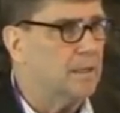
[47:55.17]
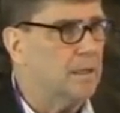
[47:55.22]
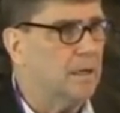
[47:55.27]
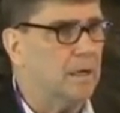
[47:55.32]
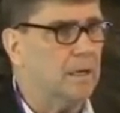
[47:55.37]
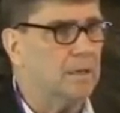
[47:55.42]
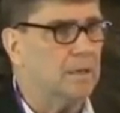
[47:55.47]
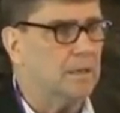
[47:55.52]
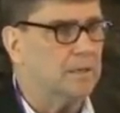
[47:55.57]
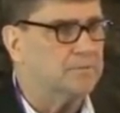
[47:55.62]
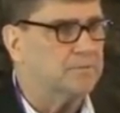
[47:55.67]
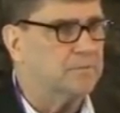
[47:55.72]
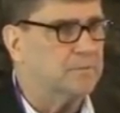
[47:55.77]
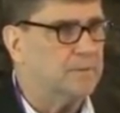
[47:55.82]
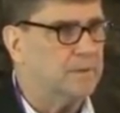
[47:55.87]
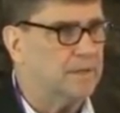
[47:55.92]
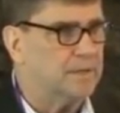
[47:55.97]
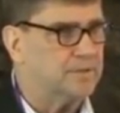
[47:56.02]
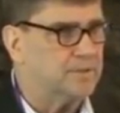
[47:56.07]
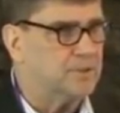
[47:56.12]
a,
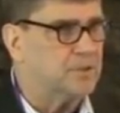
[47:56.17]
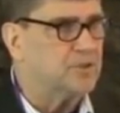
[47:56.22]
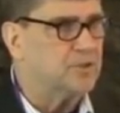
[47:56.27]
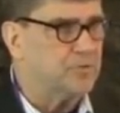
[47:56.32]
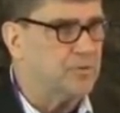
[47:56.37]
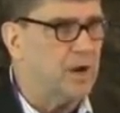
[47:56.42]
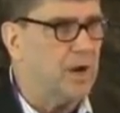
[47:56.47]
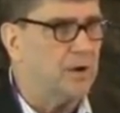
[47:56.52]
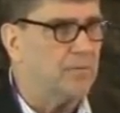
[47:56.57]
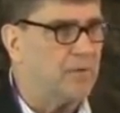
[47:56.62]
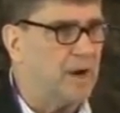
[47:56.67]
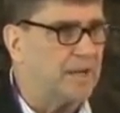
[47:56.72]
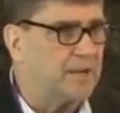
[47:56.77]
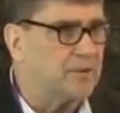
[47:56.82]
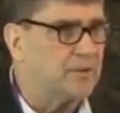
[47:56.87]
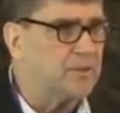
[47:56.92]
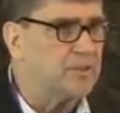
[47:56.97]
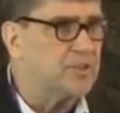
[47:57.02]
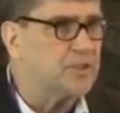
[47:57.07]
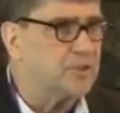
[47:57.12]
a, distri a
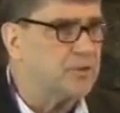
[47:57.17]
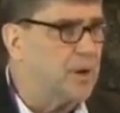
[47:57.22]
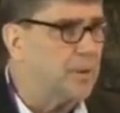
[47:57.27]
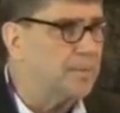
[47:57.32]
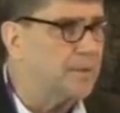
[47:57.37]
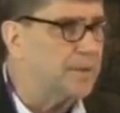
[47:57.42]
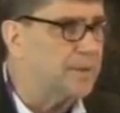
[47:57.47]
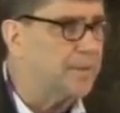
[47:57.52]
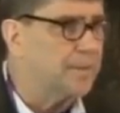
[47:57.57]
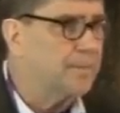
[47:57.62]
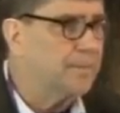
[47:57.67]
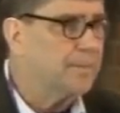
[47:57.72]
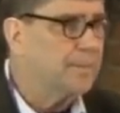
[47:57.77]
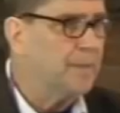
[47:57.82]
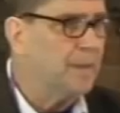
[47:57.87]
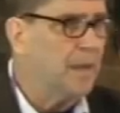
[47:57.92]
regular distributor,